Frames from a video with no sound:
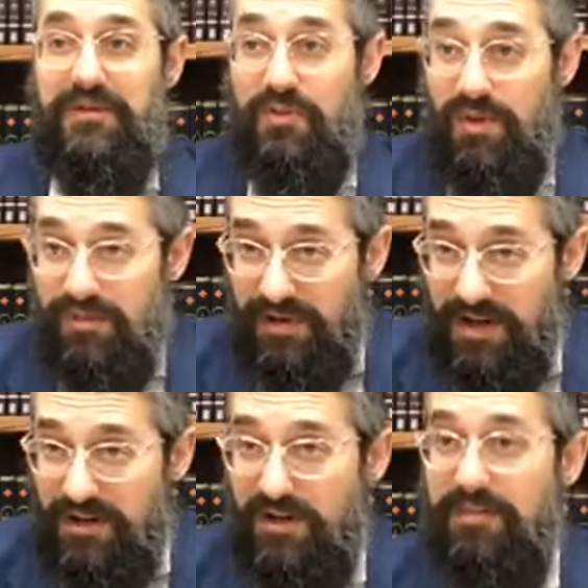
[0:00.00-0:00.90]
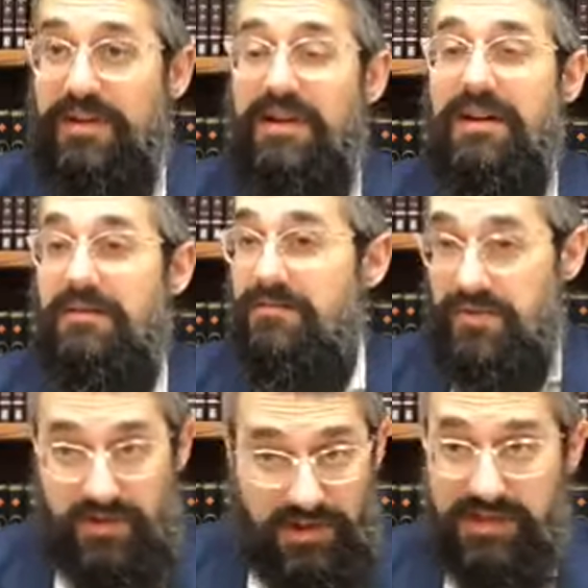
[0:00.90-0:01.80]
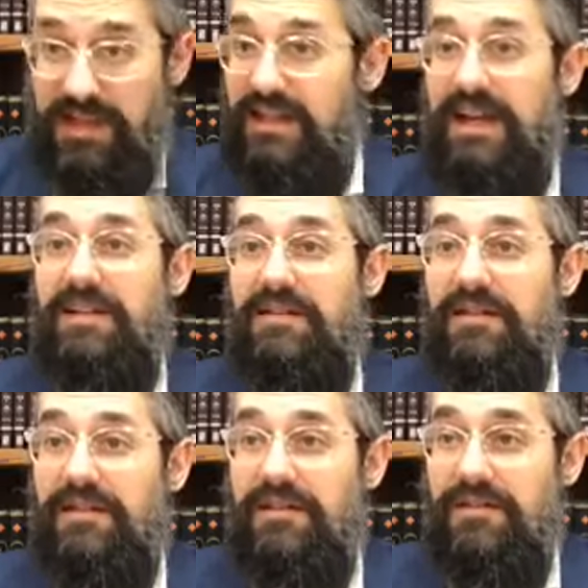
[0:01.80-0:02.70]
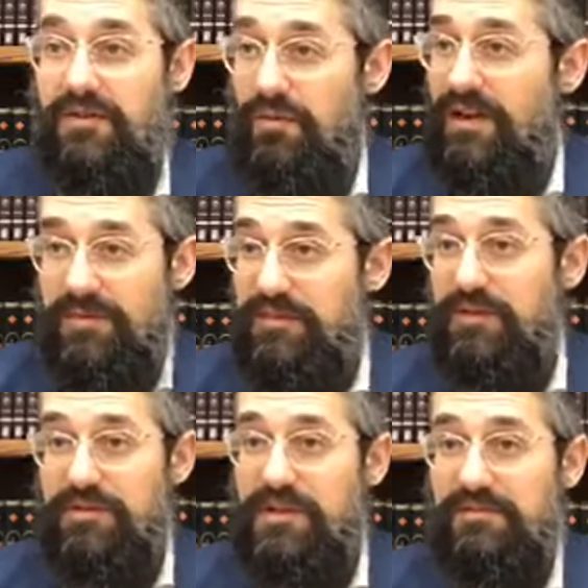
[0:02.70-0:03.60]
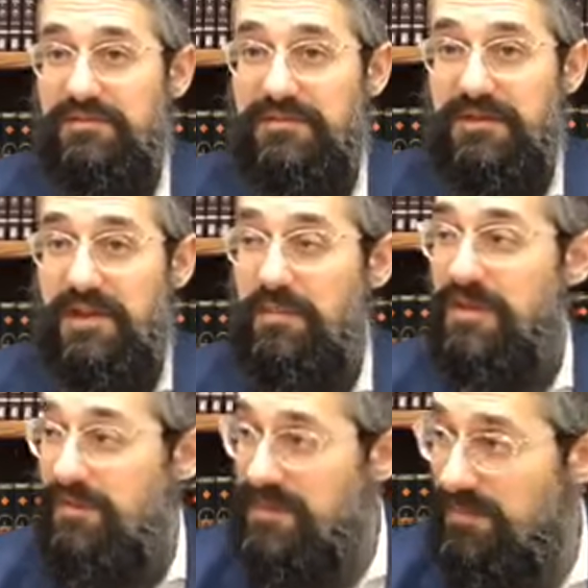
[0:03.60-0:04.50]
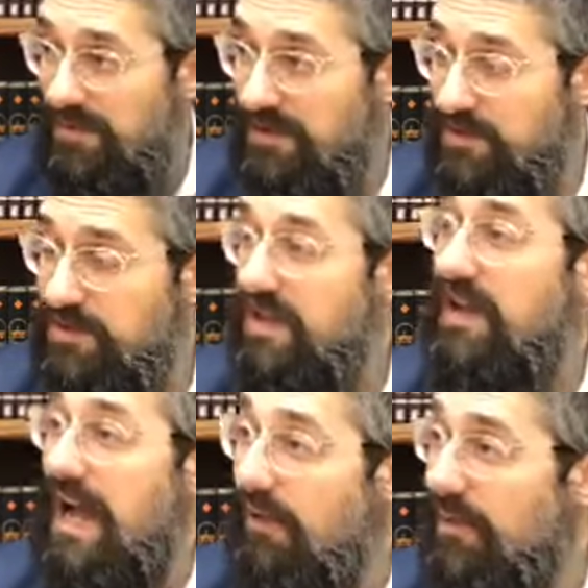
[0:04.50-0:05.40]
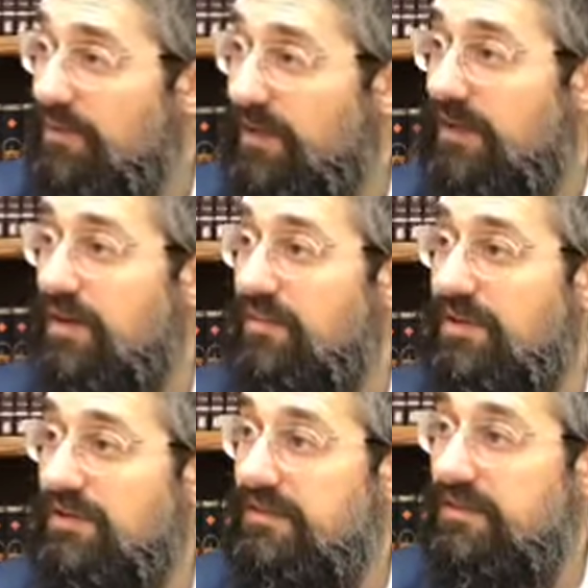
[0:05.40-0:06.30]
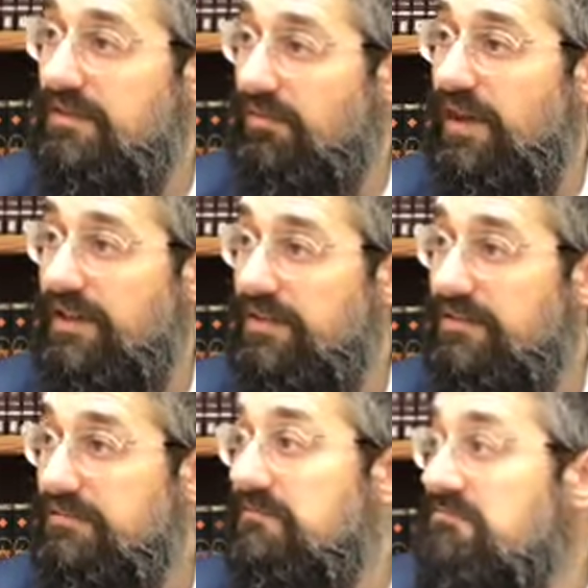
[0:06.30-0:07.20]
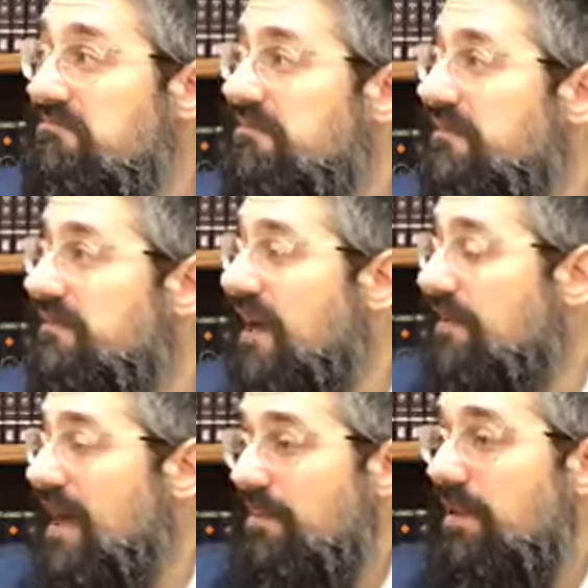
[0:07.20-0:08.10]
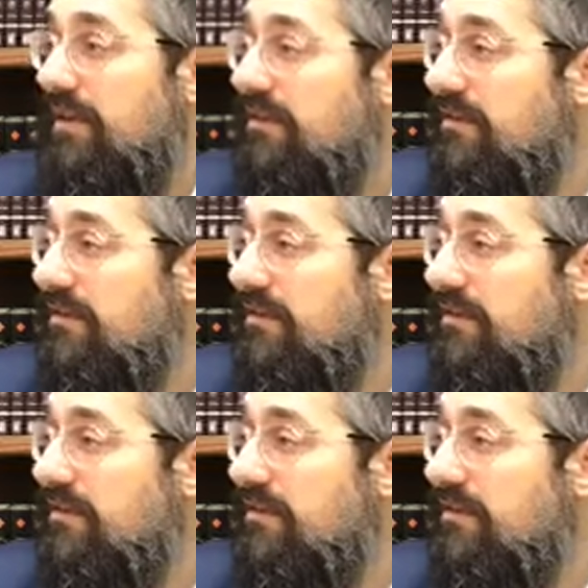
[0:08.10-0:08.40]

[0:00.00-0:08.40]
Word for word: if you want to bring a korban, just like that, you're welcome to do so. Come to the base of Hamikdash. I want to bring a korban. Why? I'm happy.